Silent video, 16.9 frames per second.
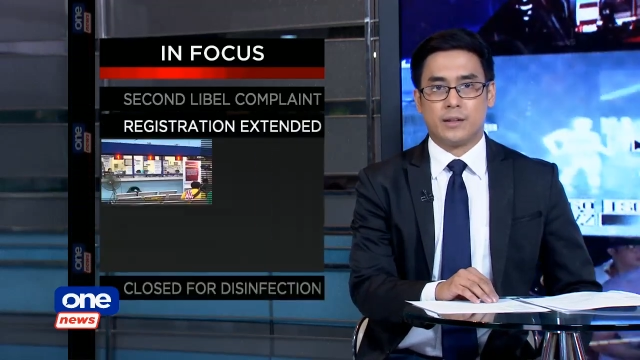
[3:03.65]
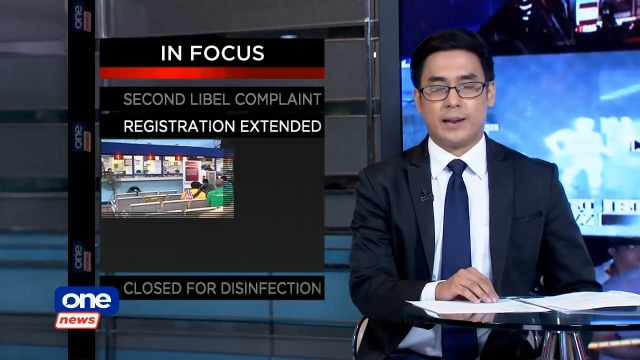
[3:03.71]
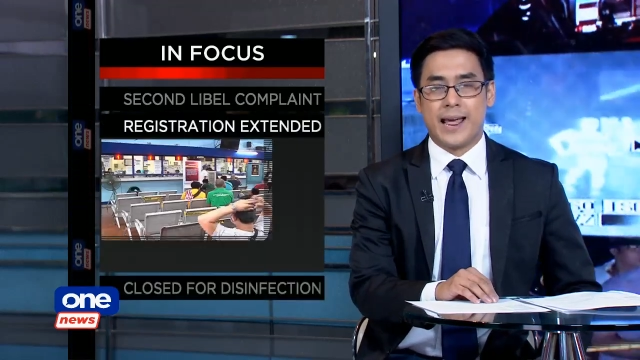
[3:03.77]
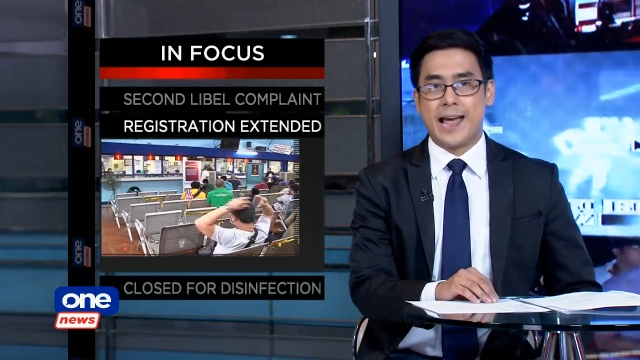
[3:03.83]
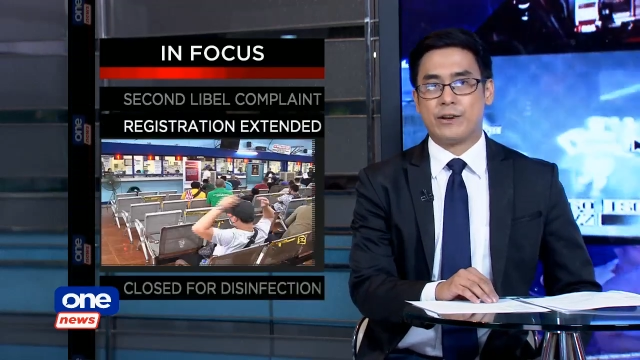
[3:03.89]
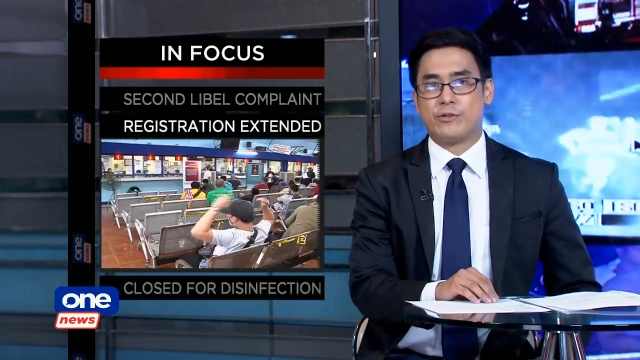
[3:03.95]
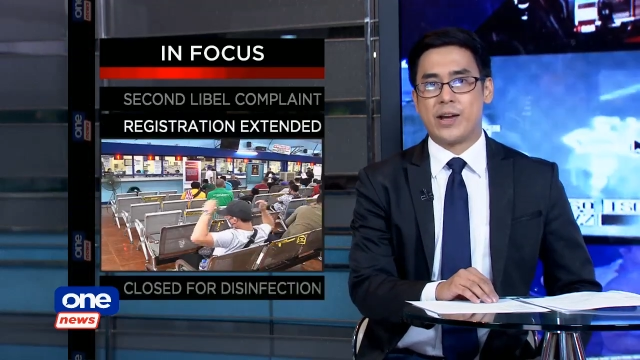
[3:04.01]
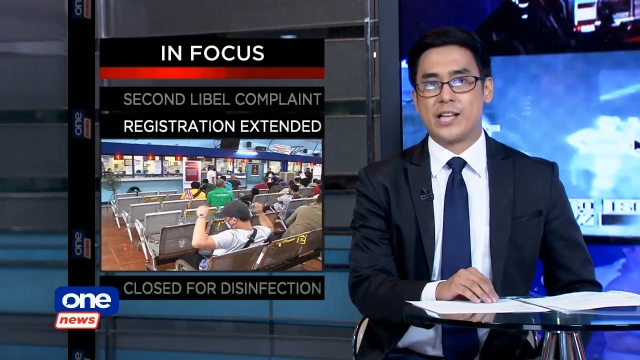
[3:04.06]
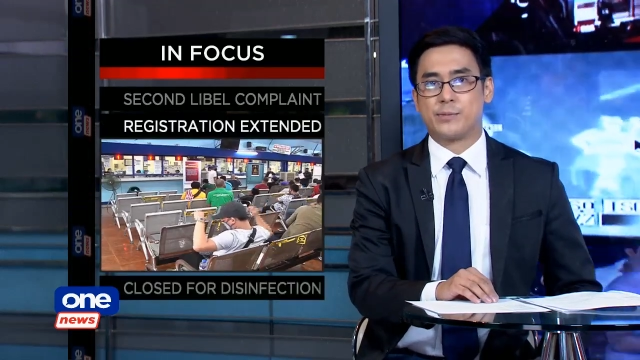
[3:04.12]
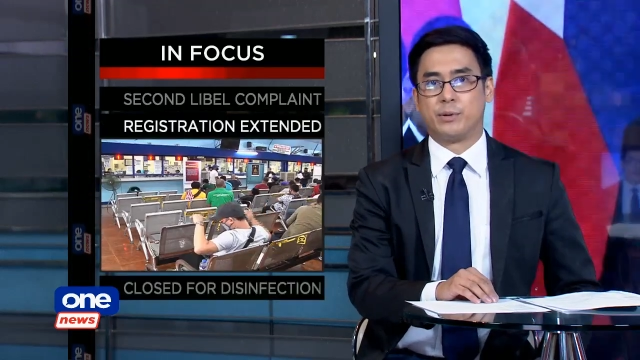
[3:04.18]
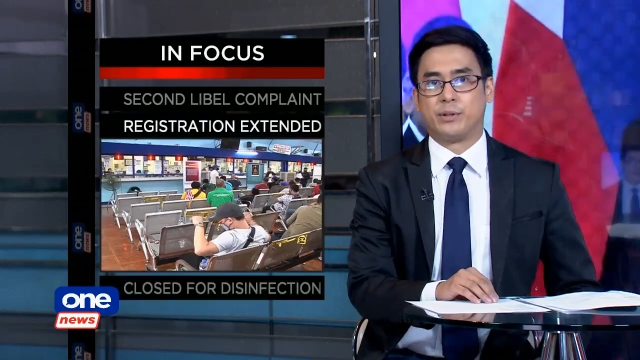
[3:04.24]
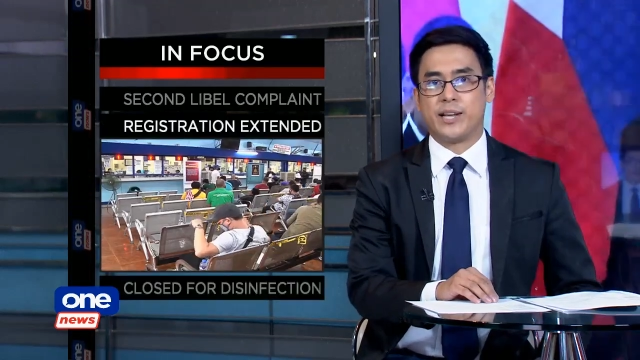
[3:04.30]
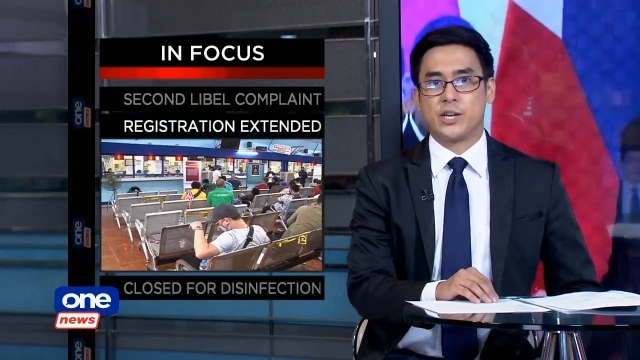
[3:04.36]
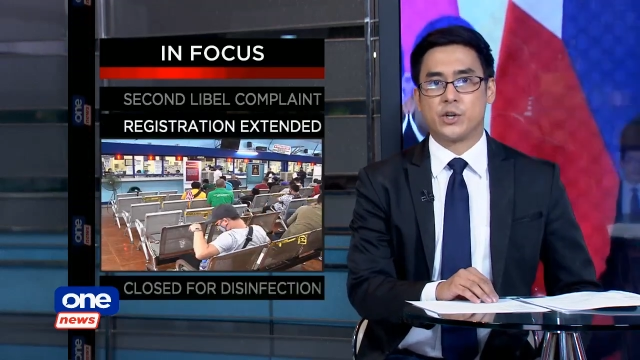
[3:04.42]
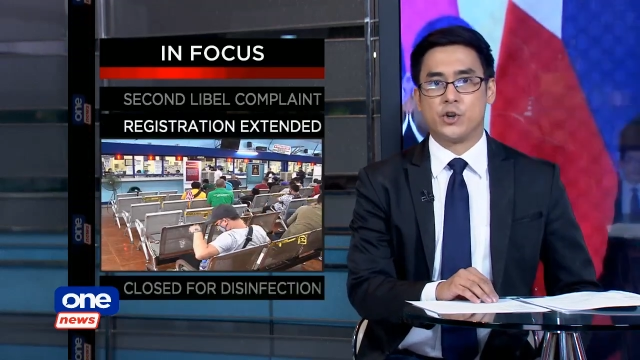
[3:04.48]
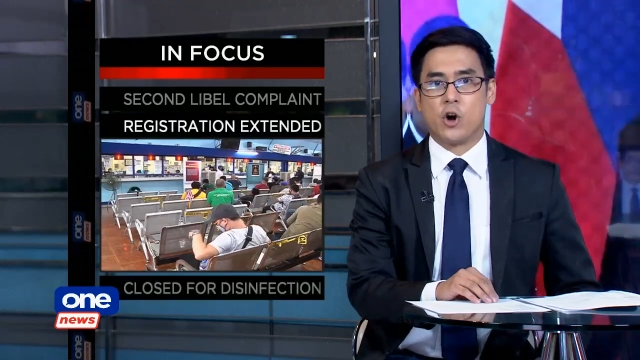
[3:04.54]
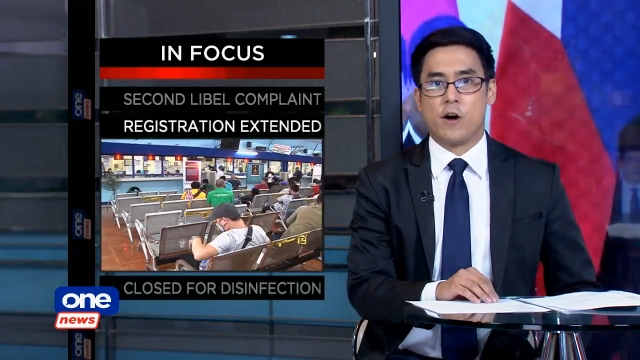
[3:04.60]
Land
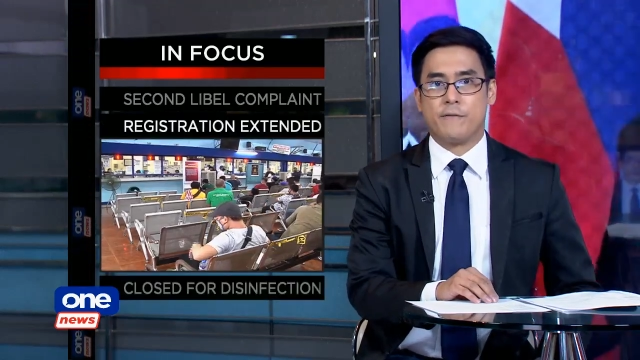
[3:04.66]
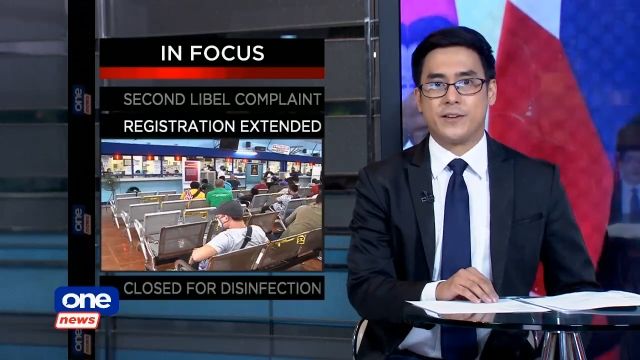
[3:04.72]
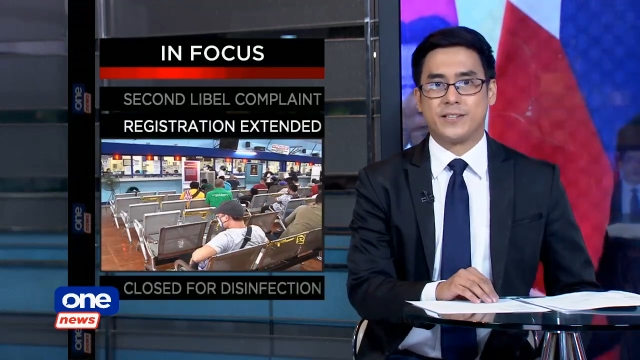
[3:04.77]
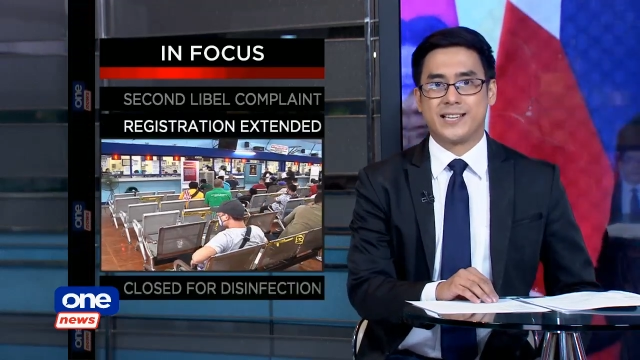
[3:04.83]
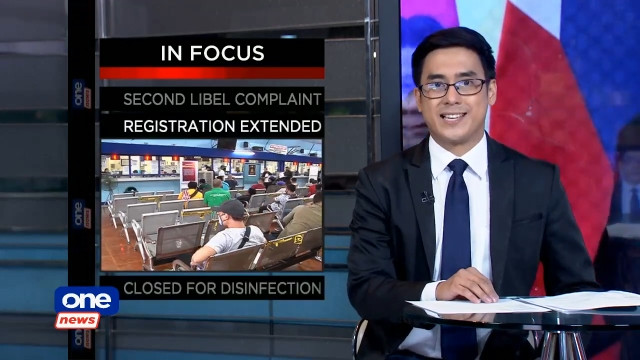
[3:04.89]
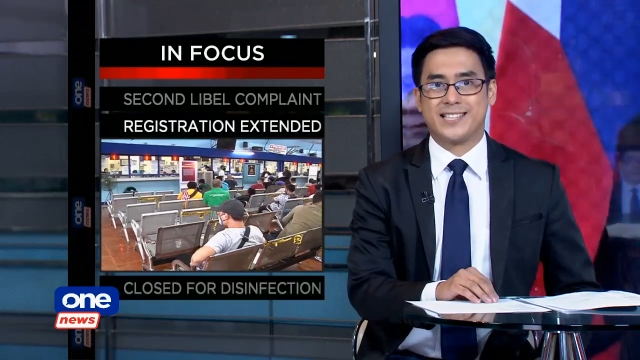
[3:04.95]
Transportation Office has